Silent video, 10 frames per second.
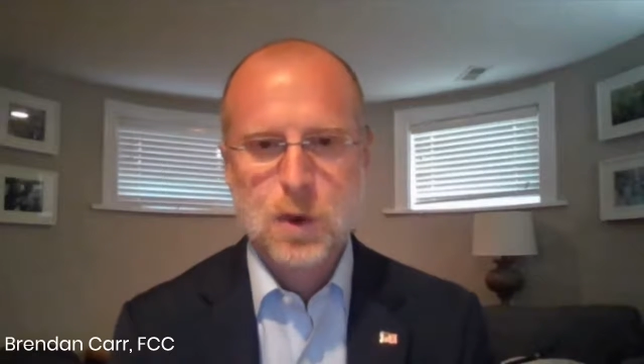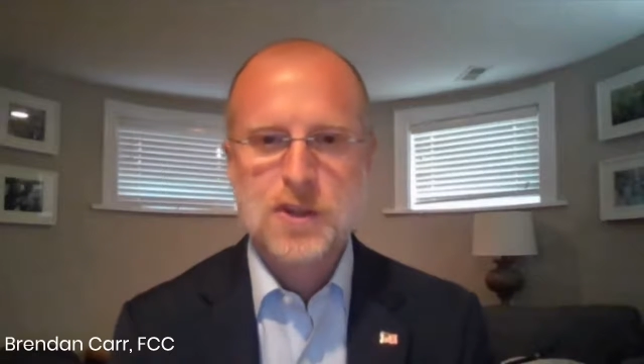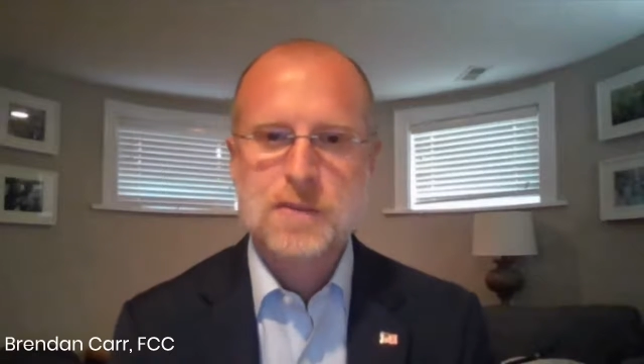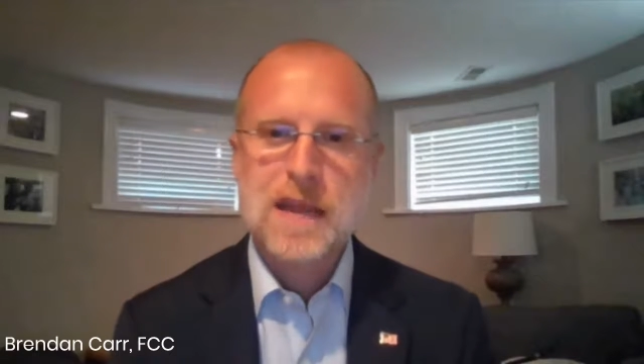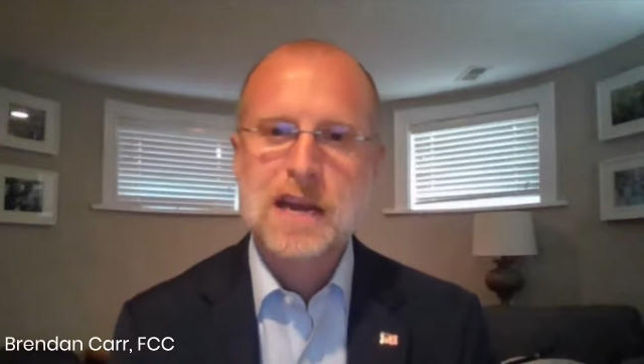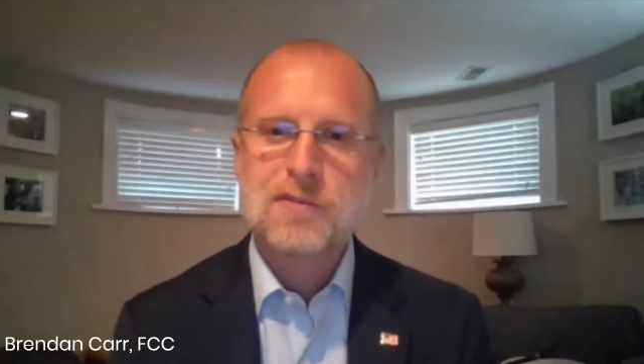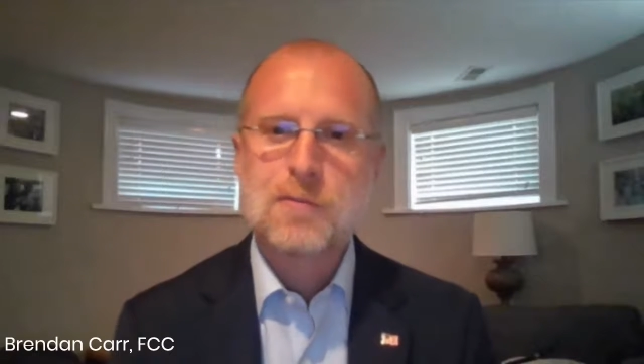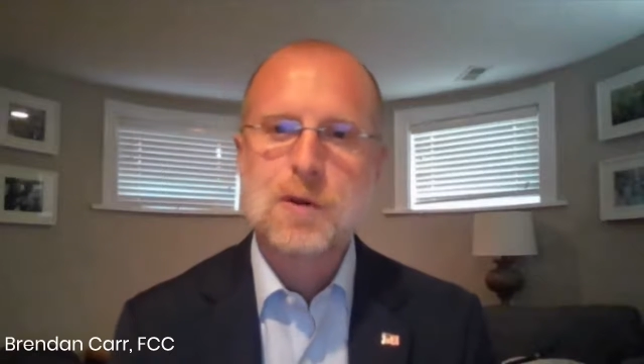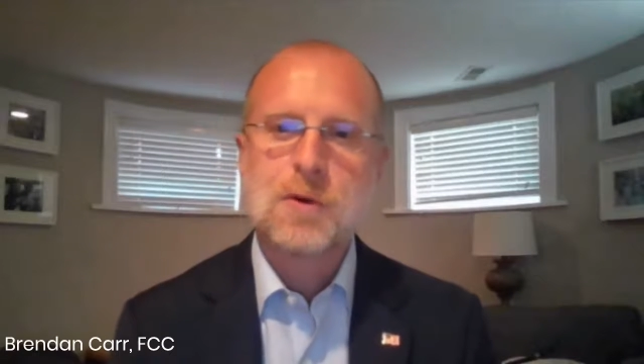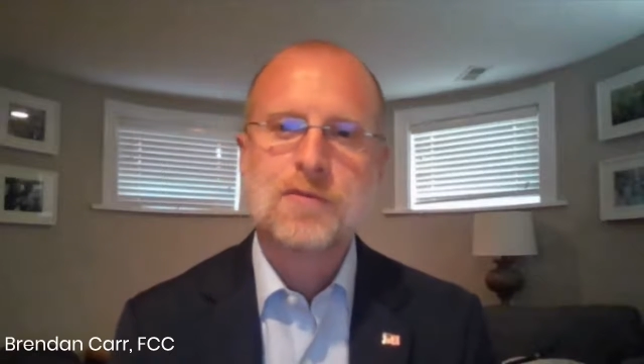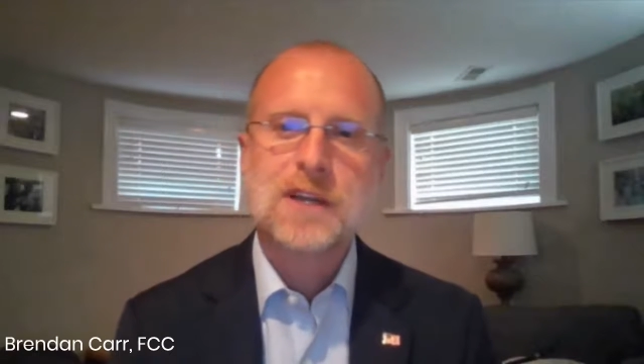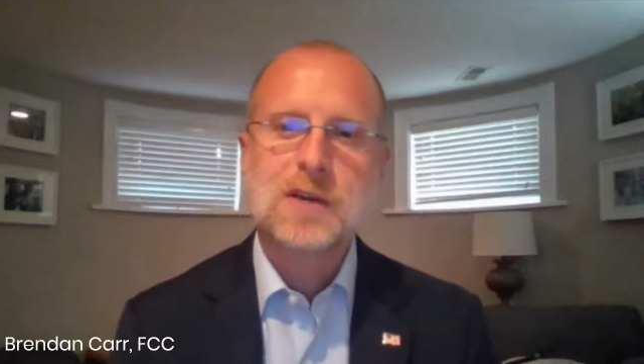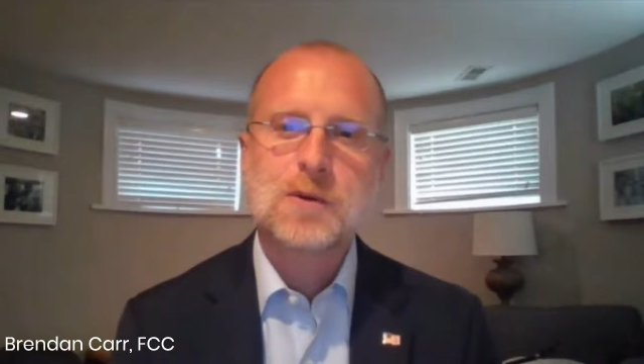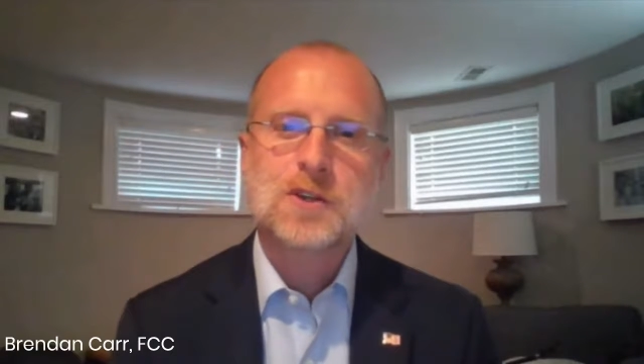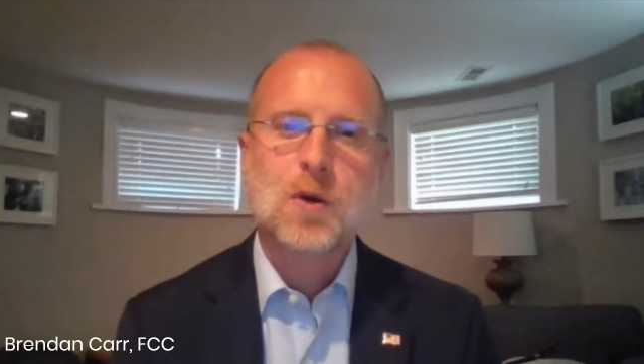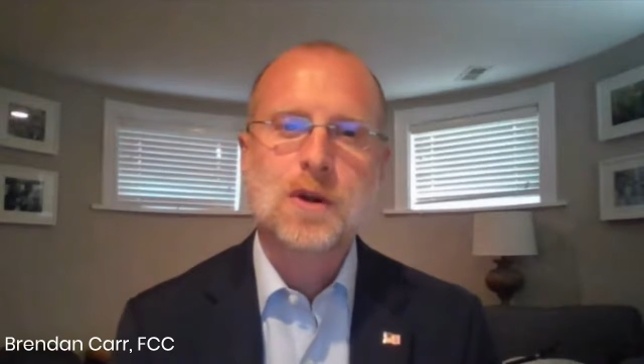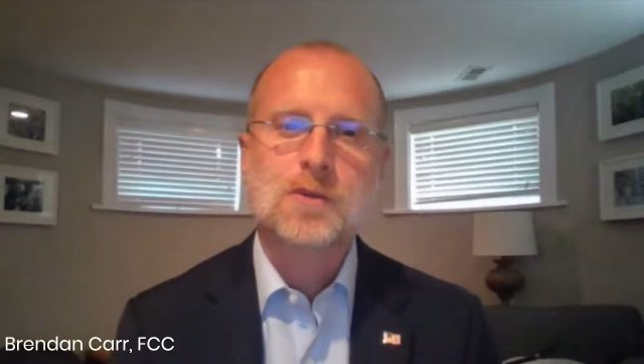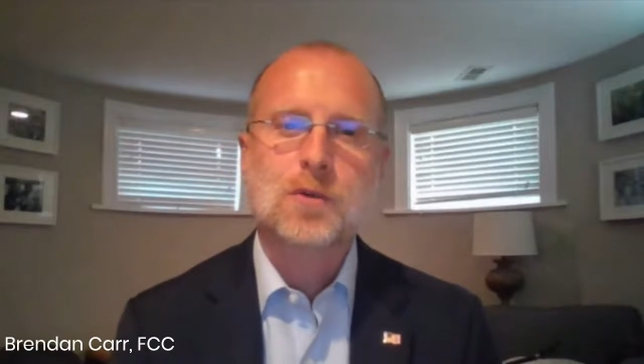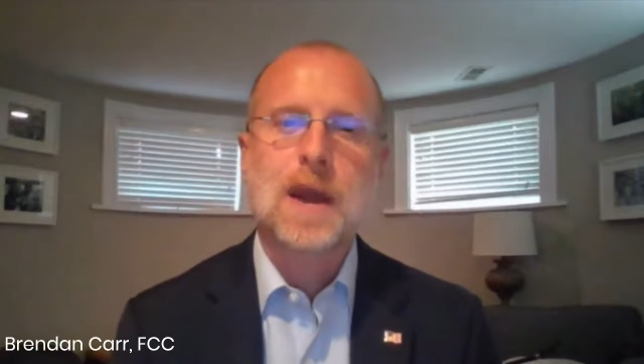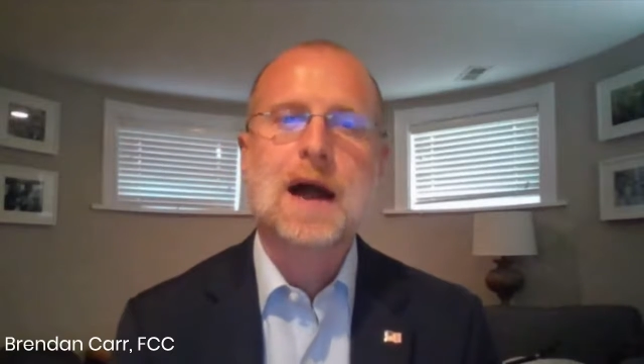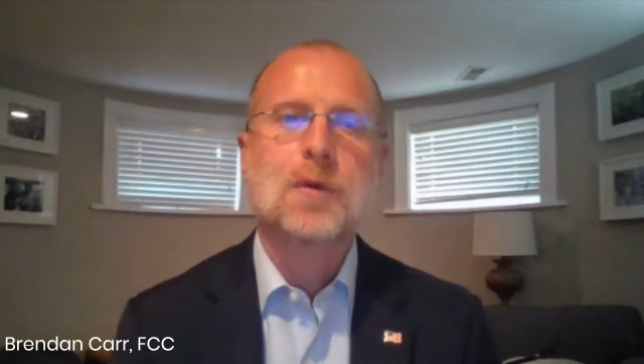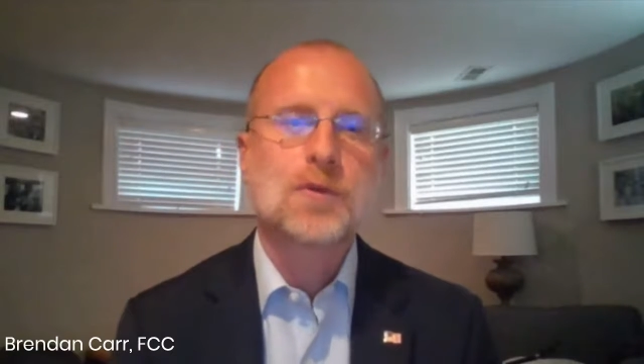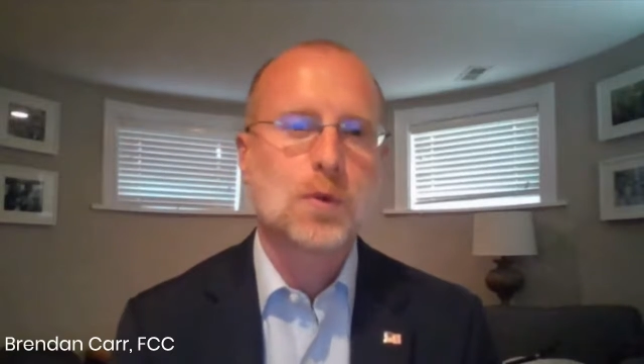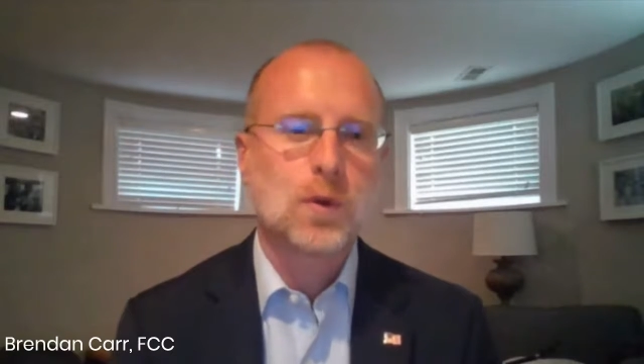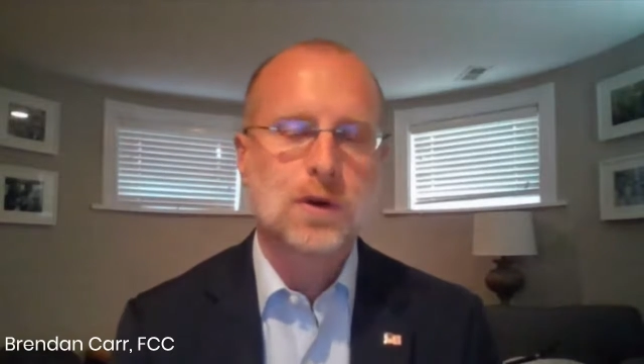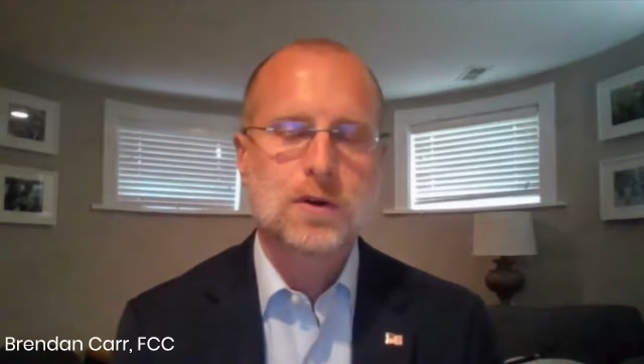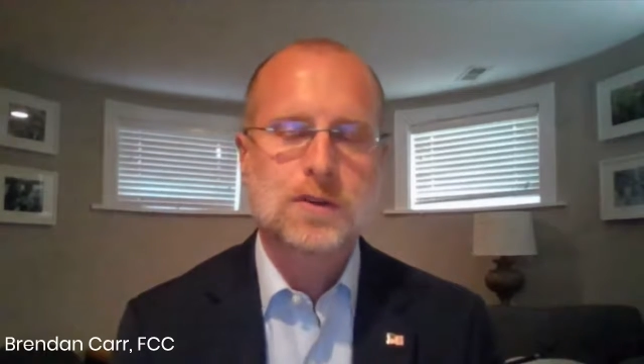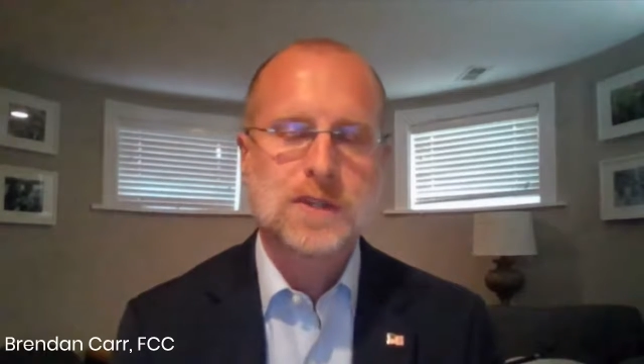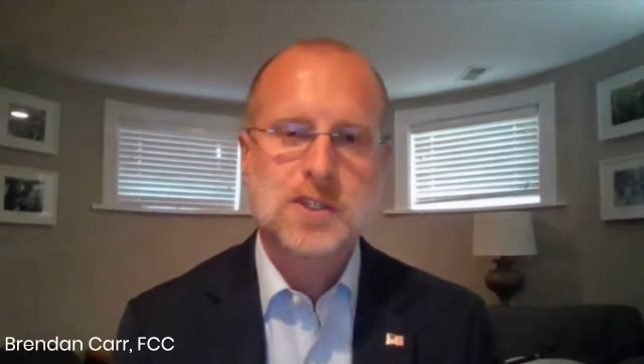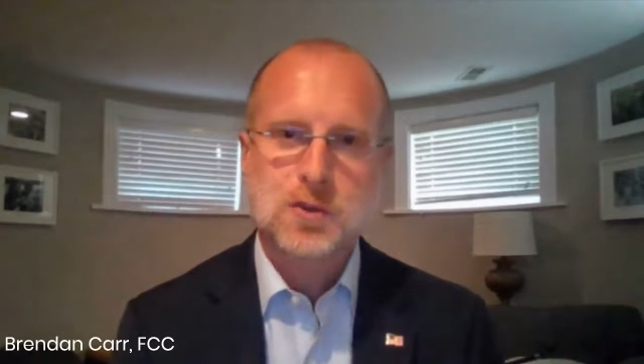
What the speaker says: While the demand for mobile video is growing throughout the world,